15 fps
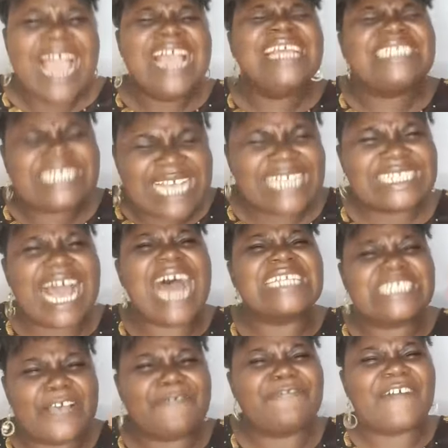He says,
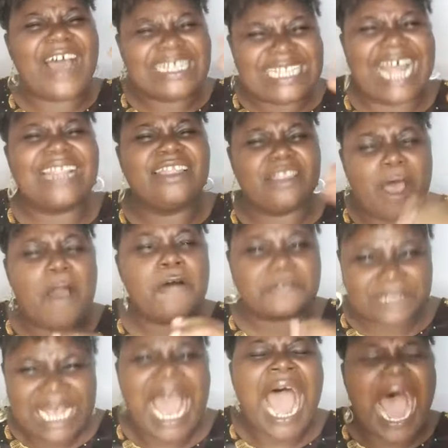as a father
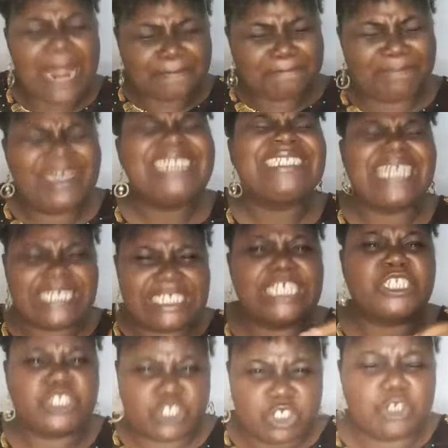loves and pities
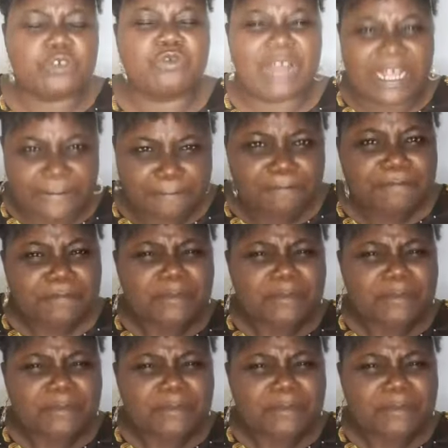his children,